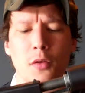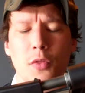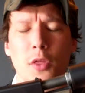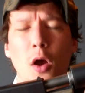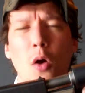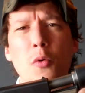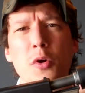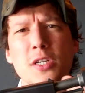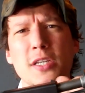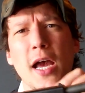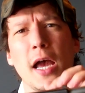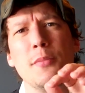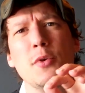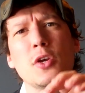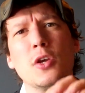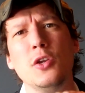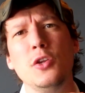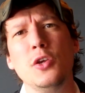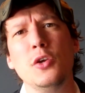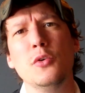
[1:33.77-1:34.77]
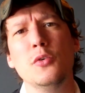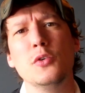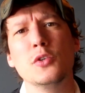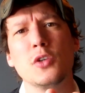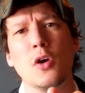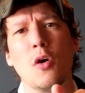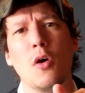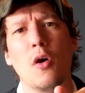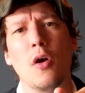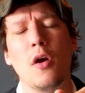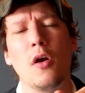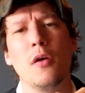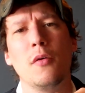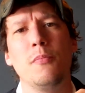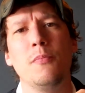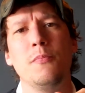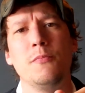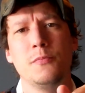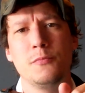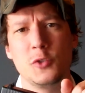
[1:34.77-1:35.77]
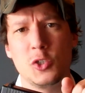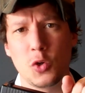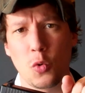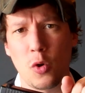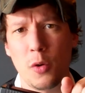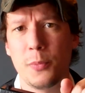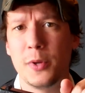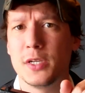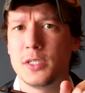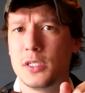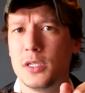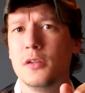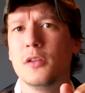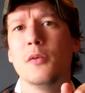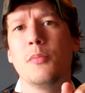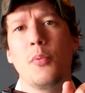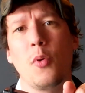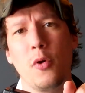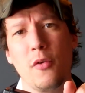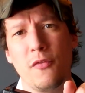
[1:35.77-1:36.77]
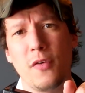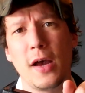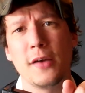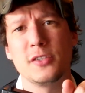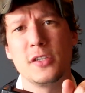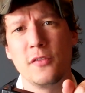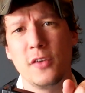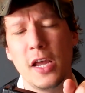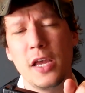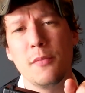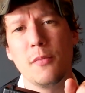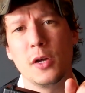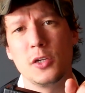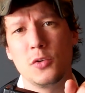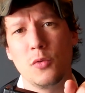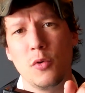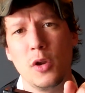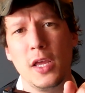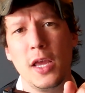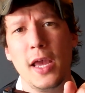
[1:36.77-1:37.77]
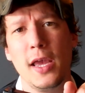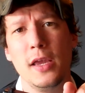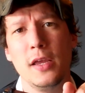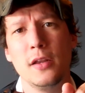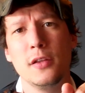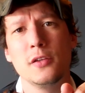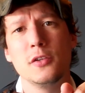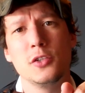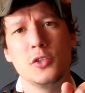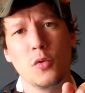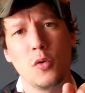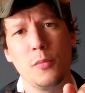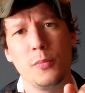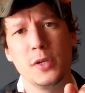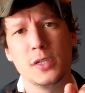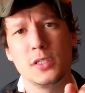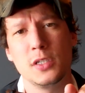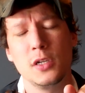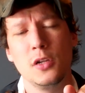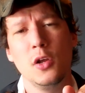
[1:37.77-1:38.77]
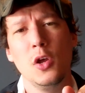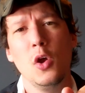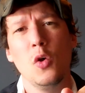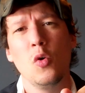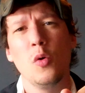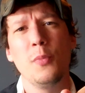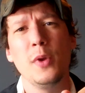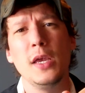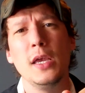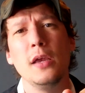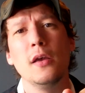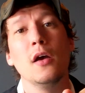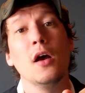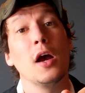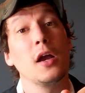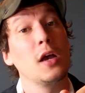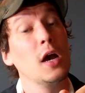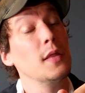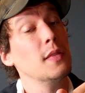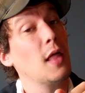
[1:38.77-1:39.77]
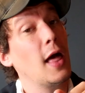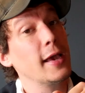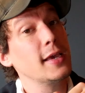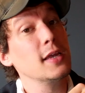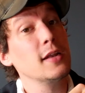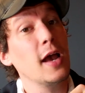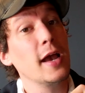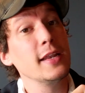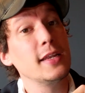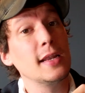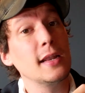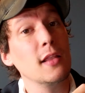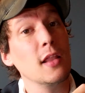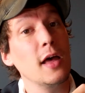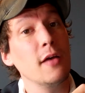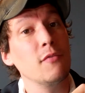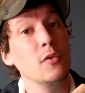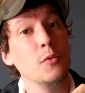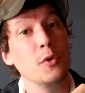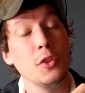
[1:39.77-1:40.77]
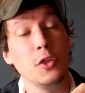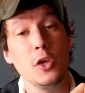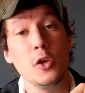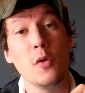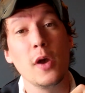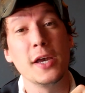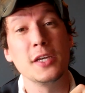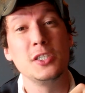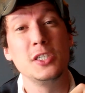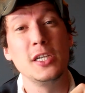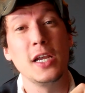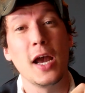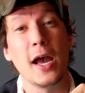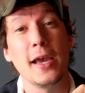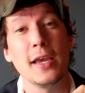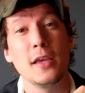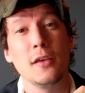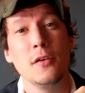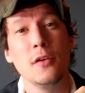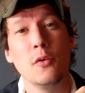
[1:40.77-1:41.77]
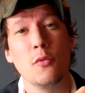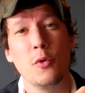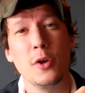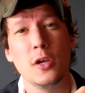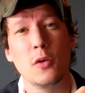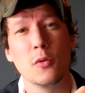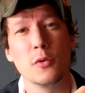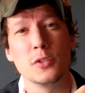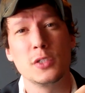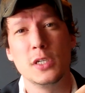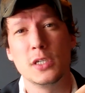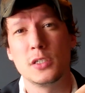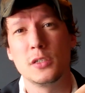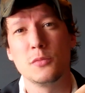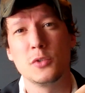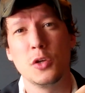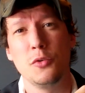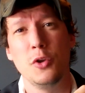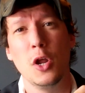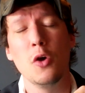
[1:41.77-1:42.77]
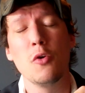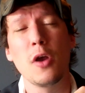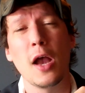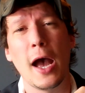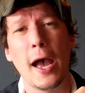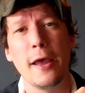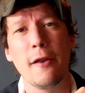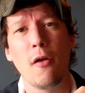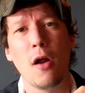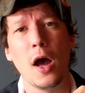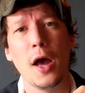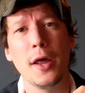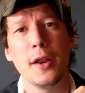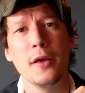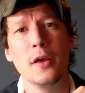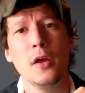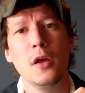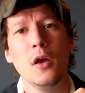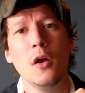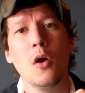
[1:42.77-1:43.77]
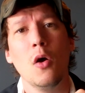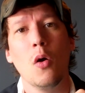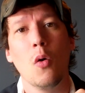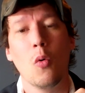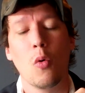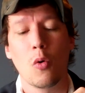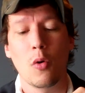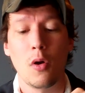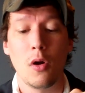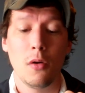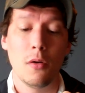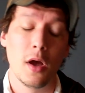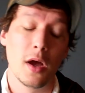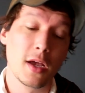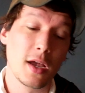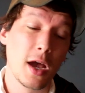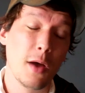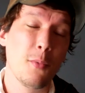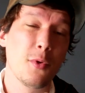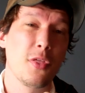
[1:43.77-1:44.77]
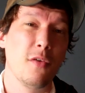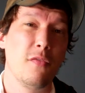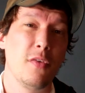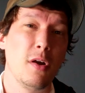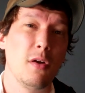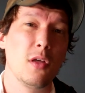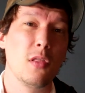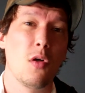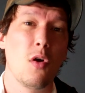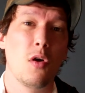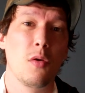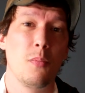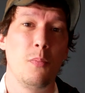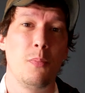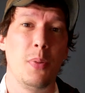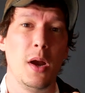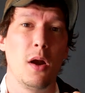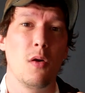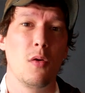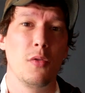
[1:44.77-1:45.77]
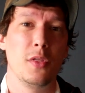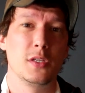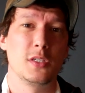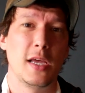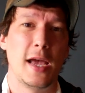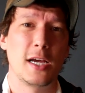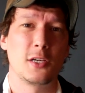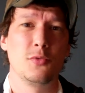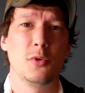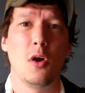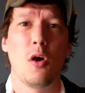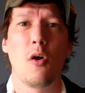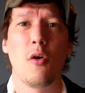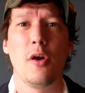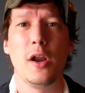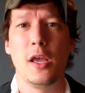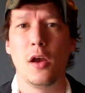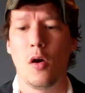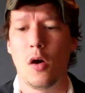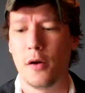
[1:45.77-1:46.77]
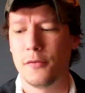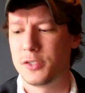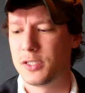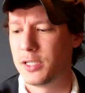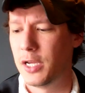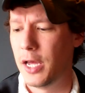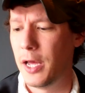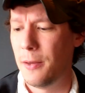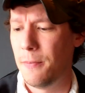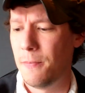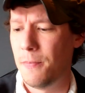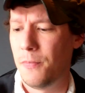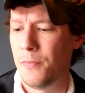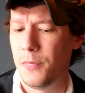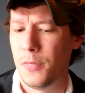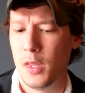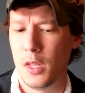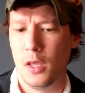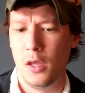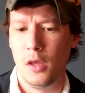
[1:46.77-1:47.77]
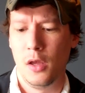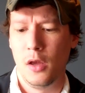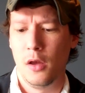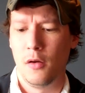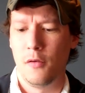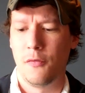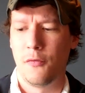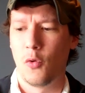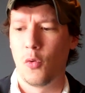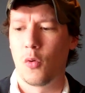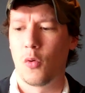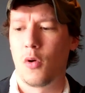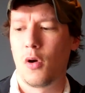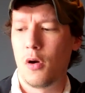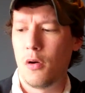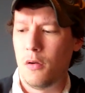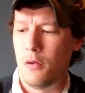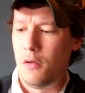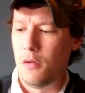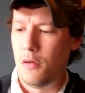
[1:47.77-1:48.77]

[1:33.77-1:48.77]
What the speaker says: the only time you can use our short piston, the .578 by 28 short piston, would be a gun like a 1911 with a USGI recoil system, so no guide rod, or a gun with a very long barrel that's actually already offset for